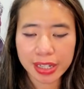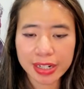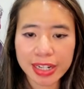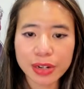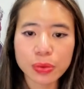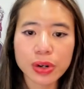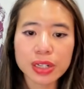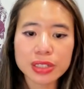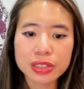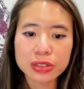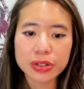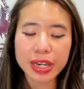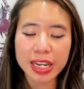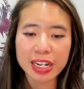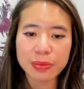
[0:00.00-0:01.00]
I want
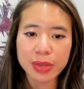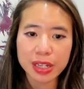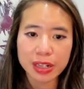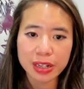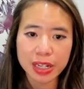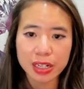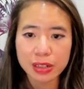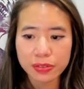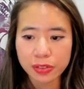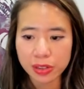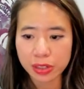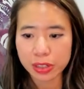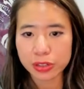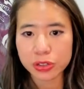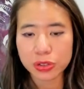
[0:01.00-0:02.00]
to animate it kind of
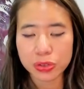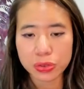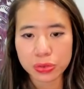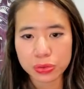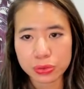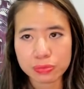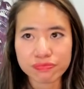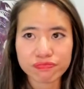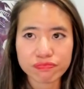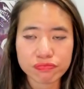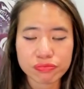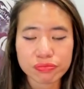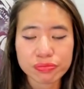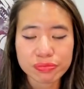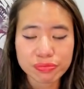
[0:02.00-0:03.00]
along two
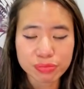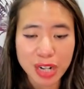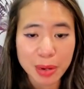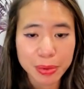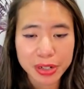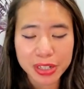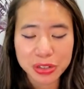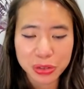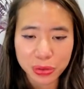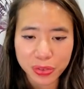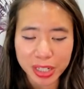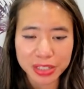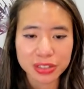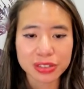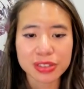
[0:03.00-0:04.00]
properties, two
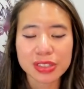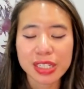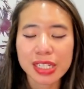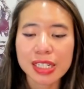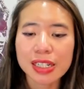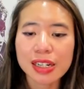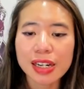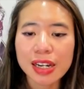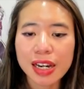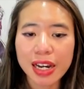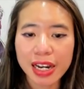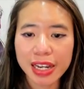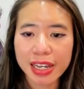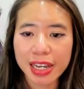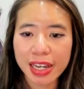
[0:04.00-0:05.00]
vectors.
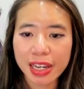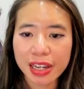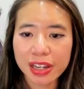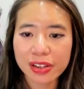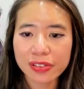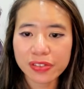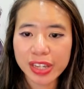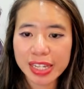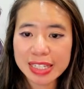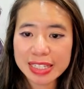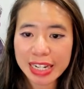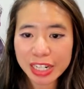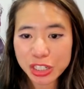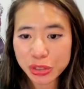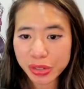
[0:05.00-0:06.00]
I have a
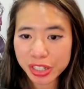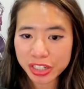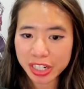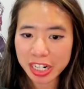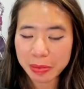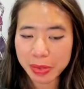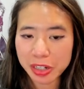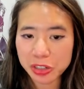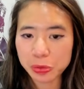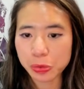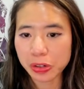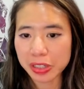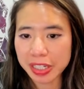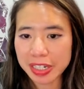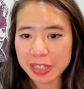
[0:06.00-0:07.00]
saturation animation more
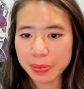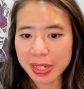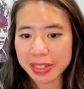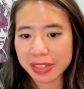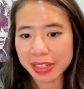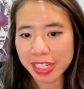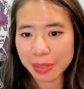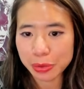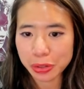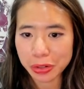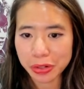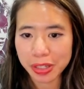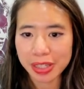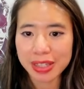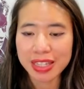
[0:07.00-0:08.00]
or less. Basically, I'm
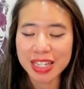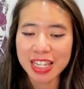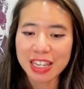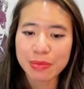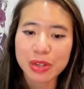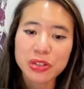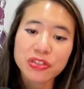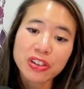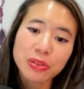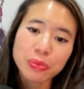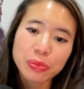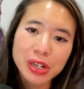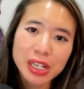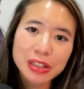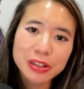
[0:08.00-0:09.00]
turning the image from
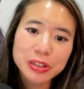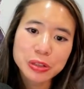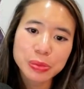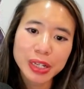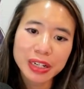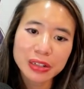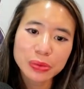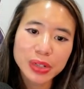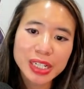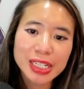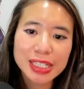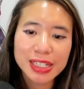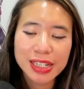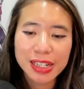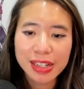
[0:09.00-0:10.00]
color to black and white.
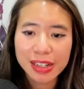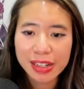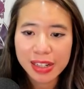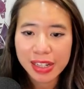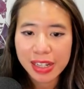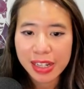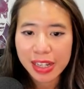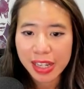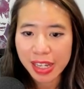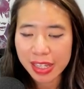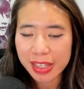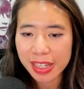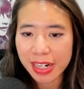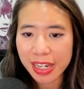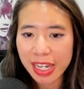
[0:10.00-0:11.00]
And
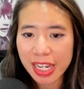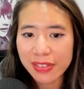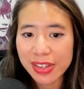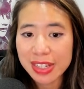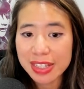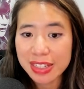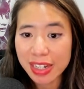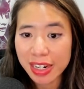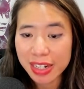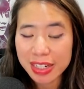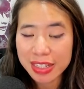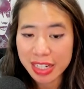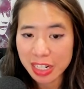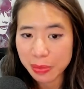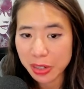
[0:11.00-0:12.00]
then I have a size
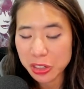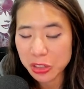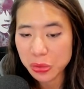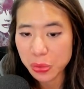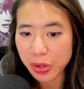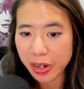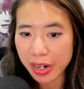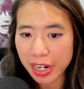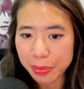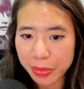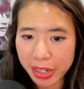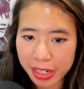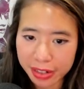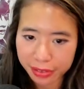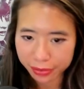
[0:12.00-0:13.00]
animation where I'm
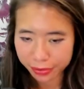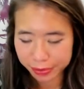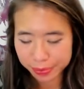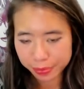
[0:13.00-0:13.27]
kind of